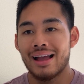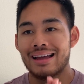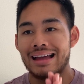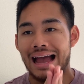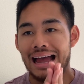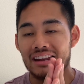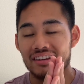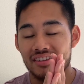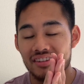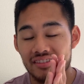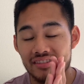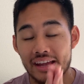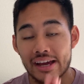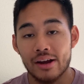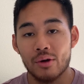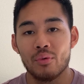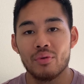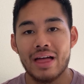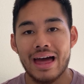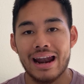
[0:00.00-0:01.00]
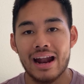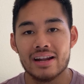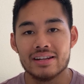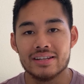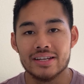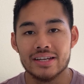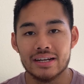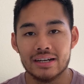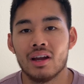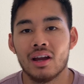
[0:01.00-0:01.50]
and stick with that
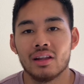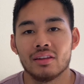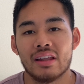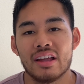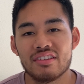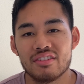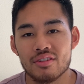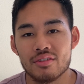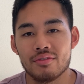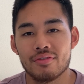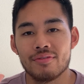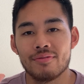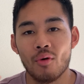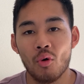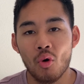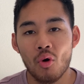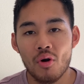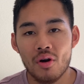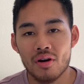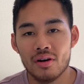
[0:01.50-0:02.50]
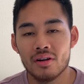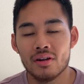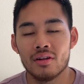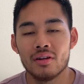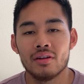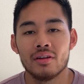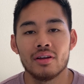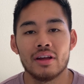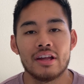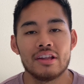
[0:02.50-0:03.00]
idea. Lesson 4
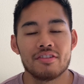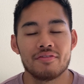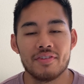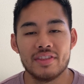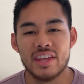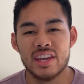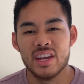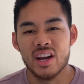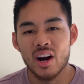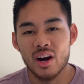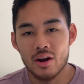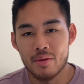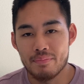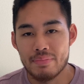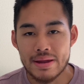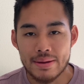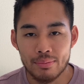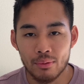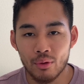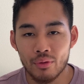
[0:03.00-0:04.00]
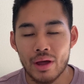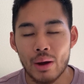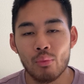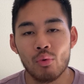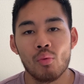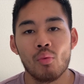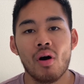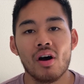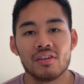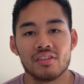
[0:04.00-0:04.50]
is for the younger people that will
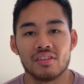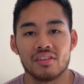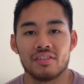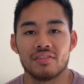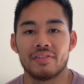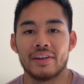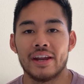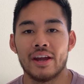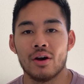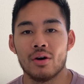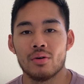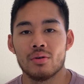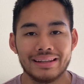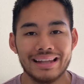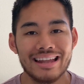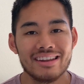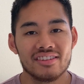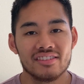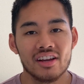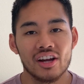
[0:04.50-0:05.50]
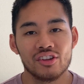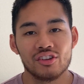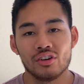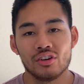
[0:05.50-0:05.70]
watch this video. Let's touch